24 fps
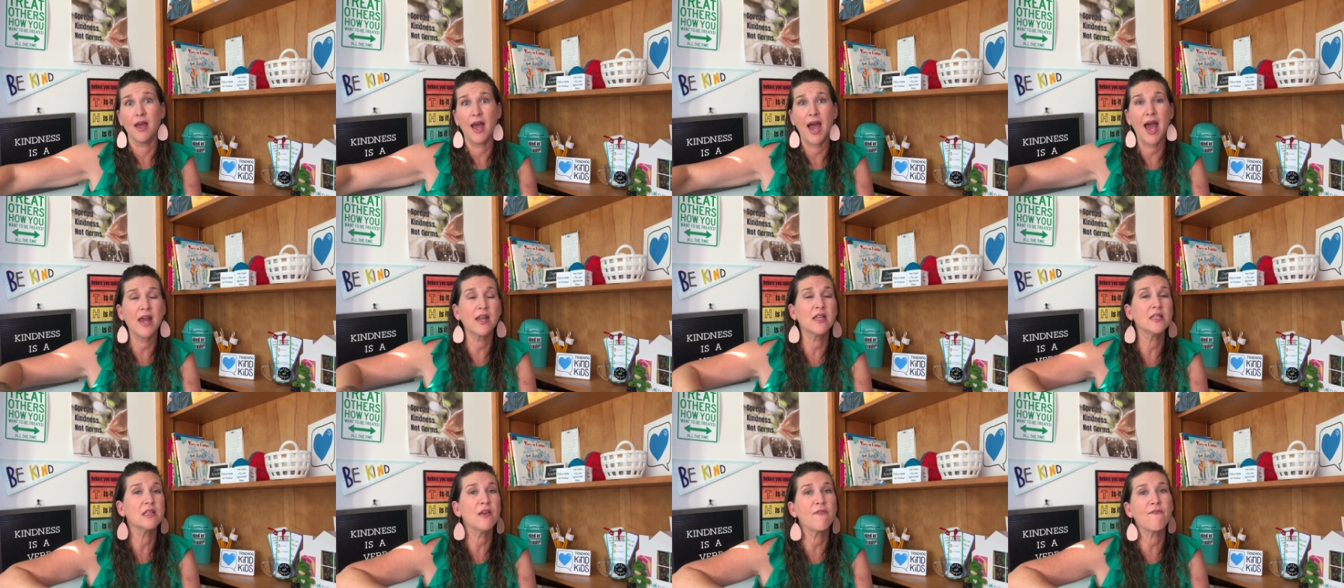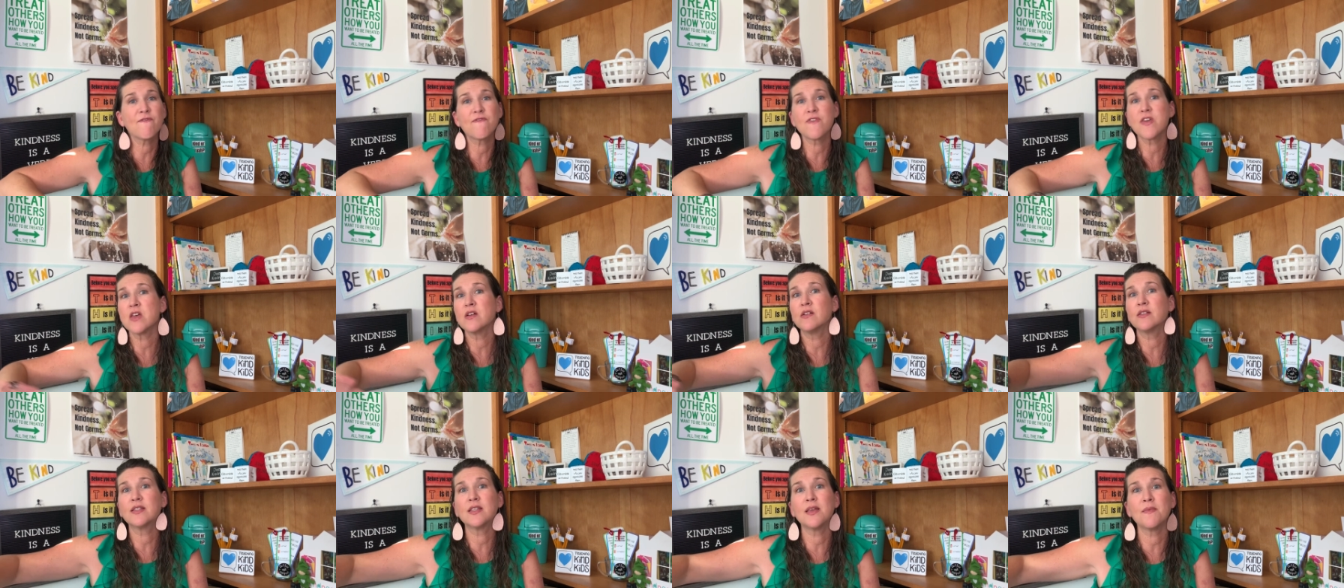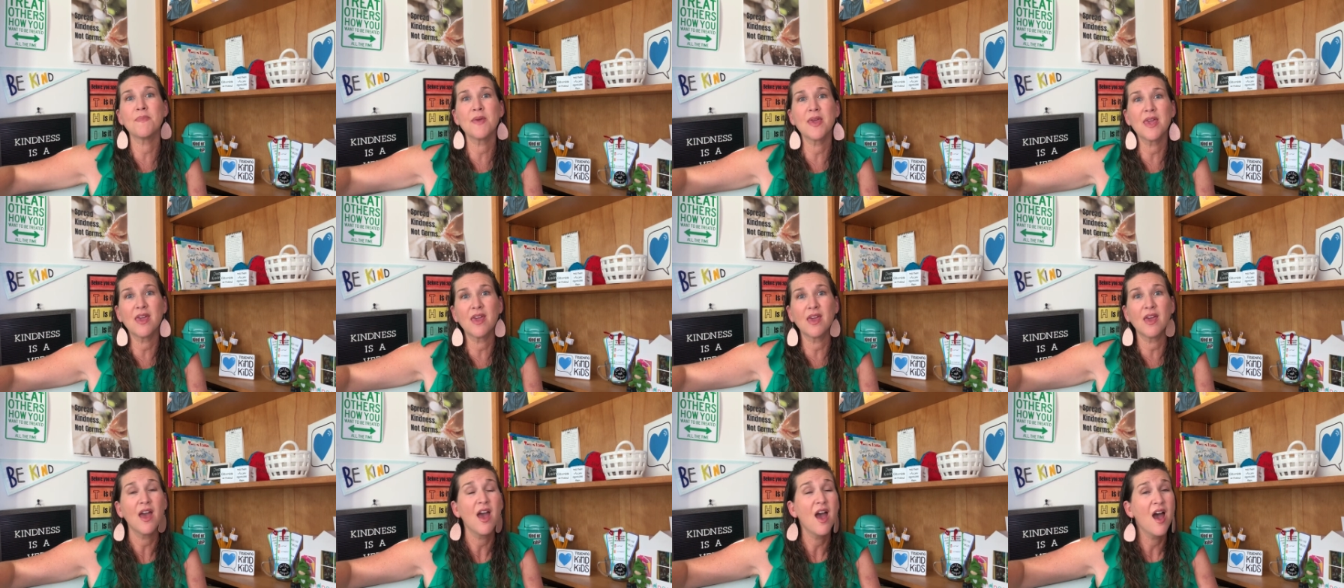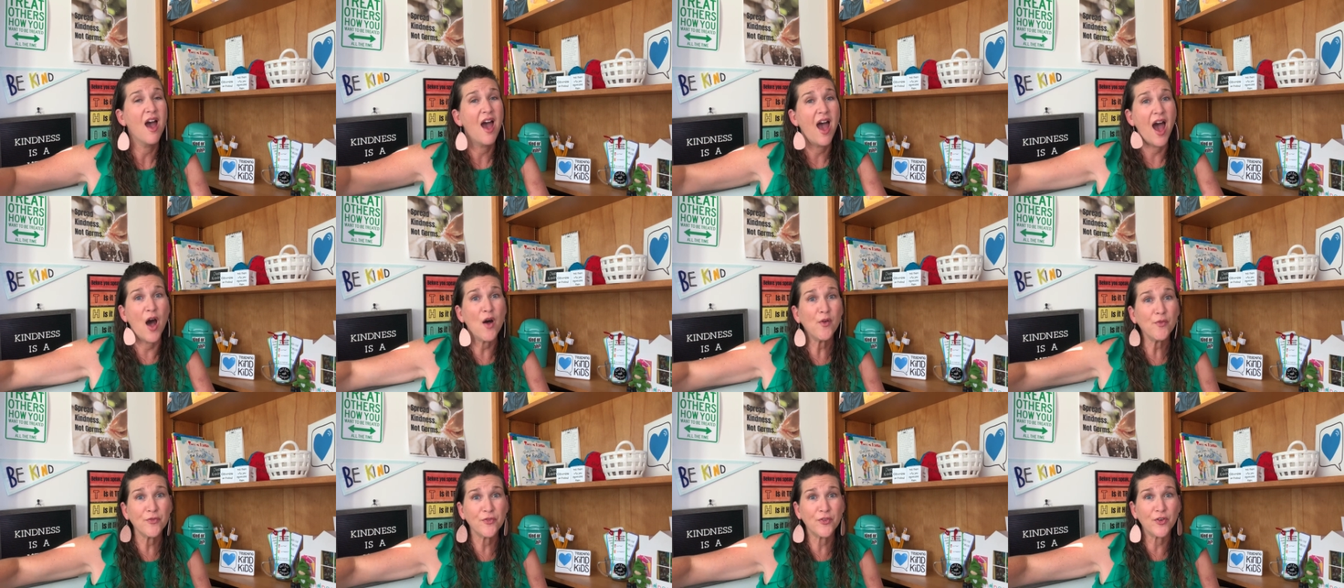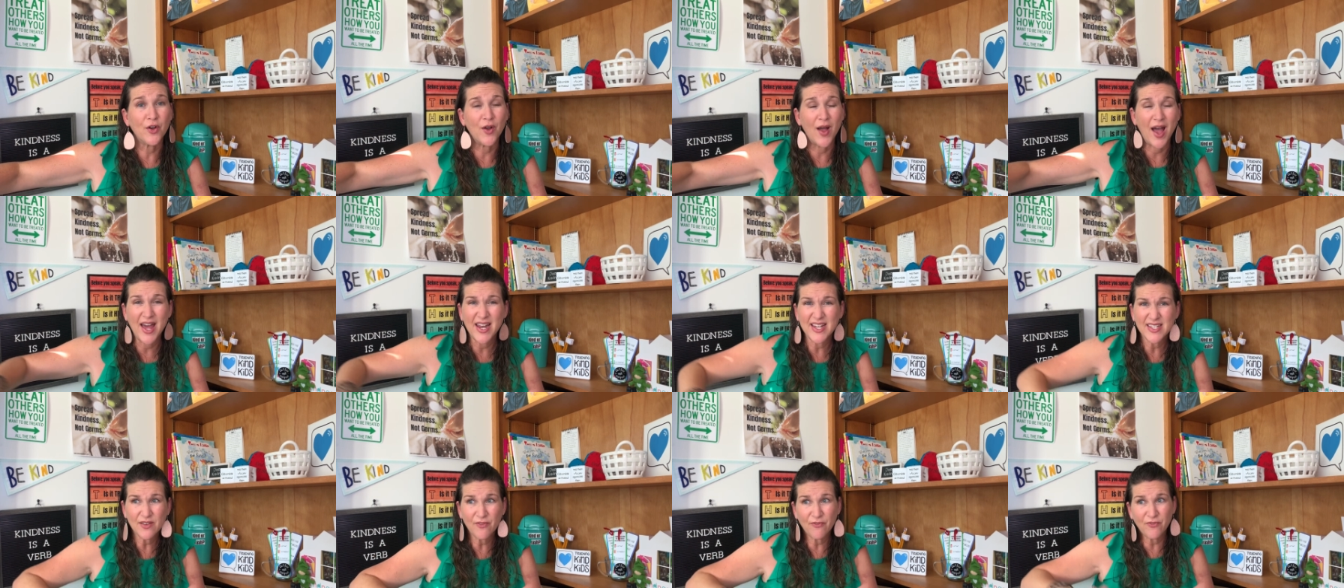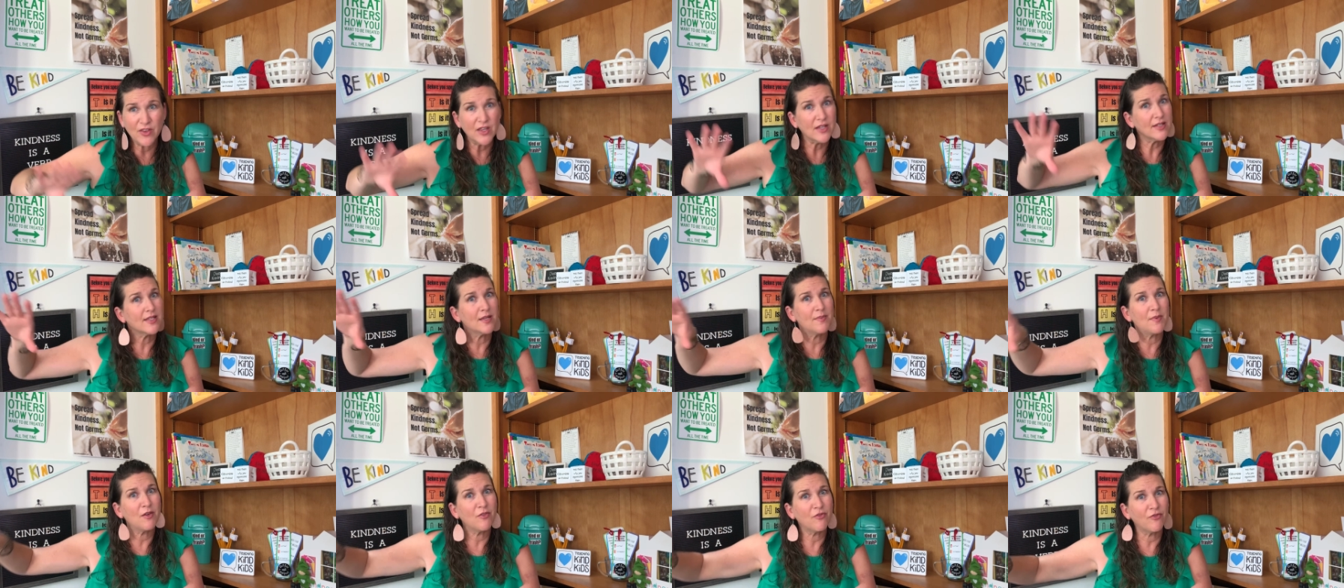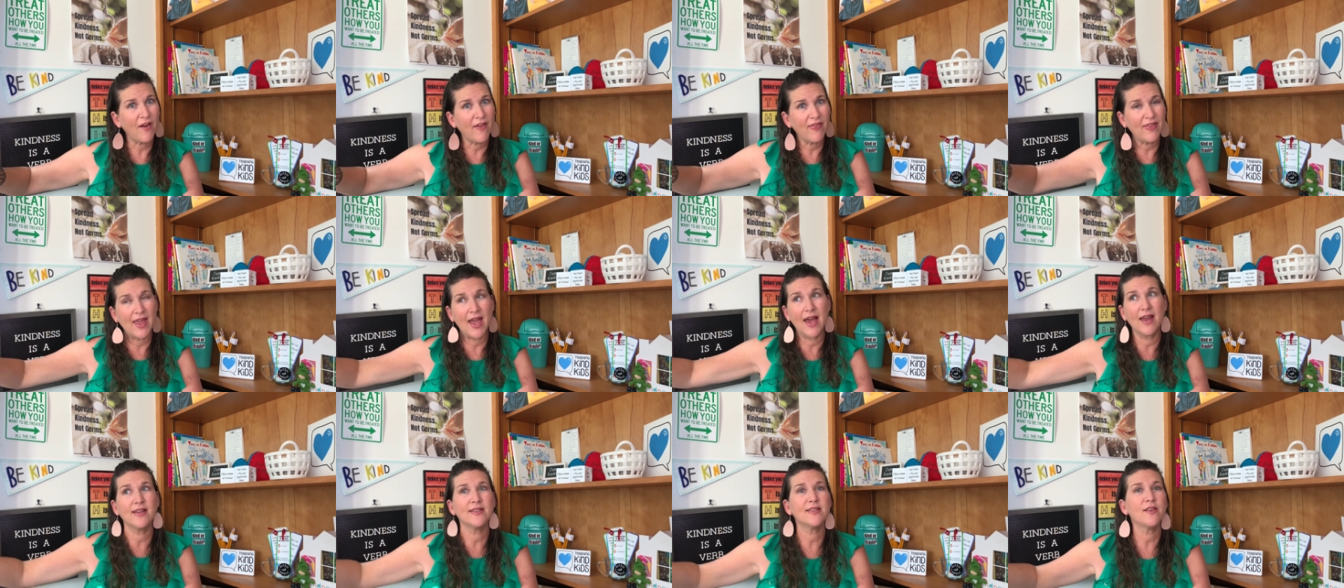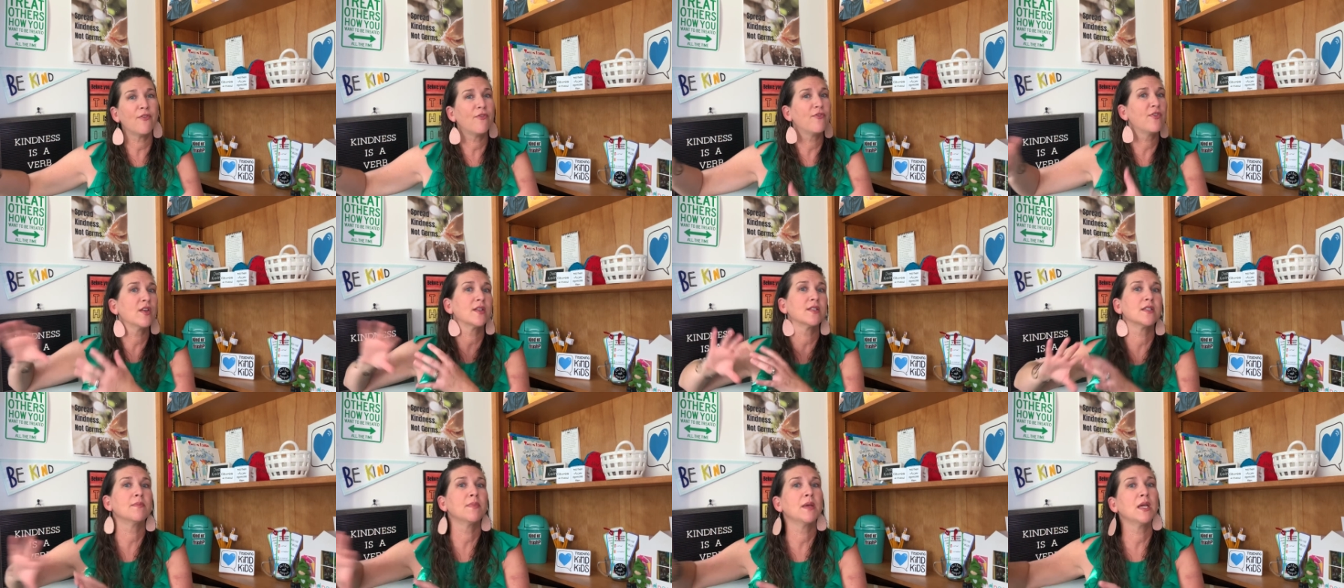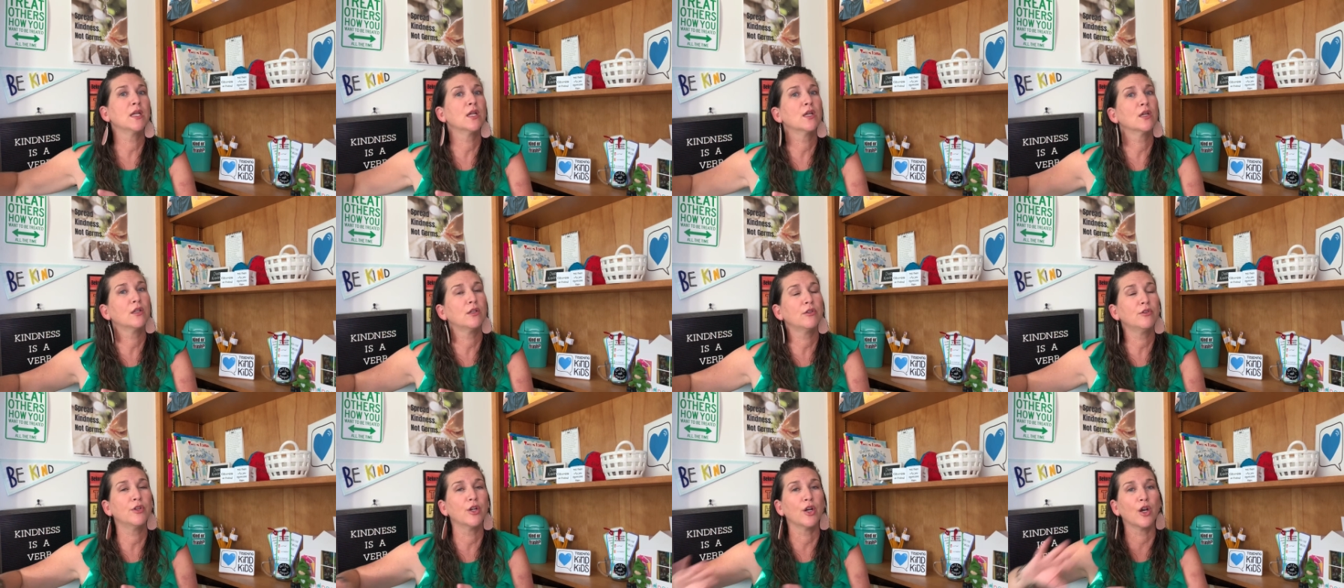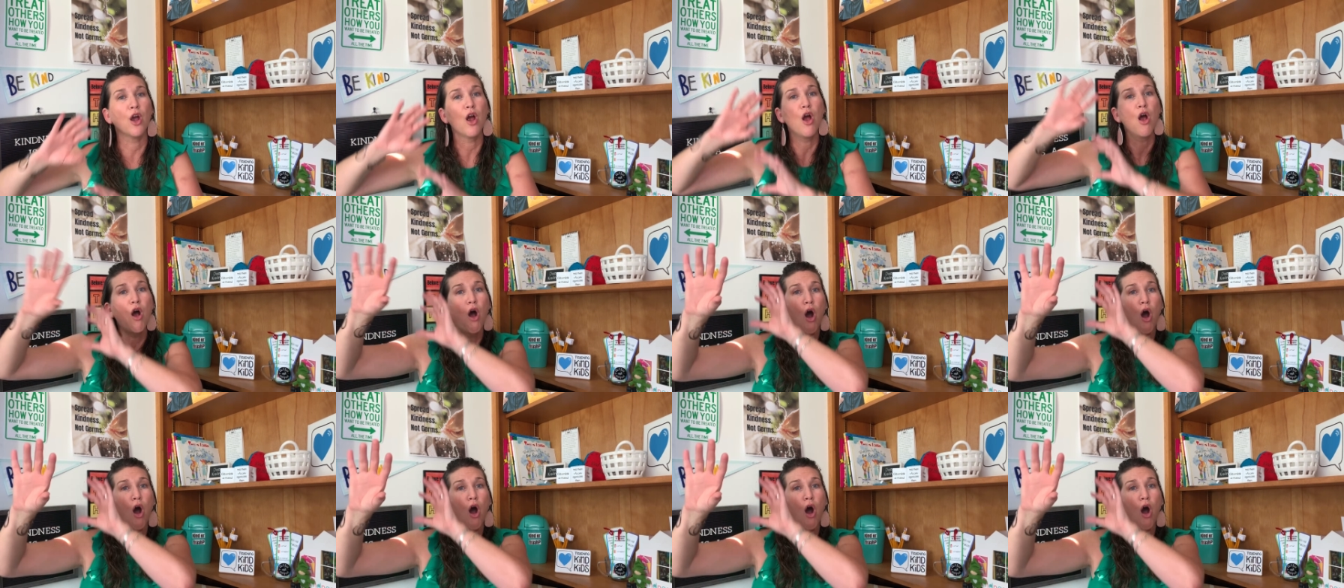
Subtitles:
How does it feel to be helpful? How does it feel to be friendly? How does it feel to be an includer?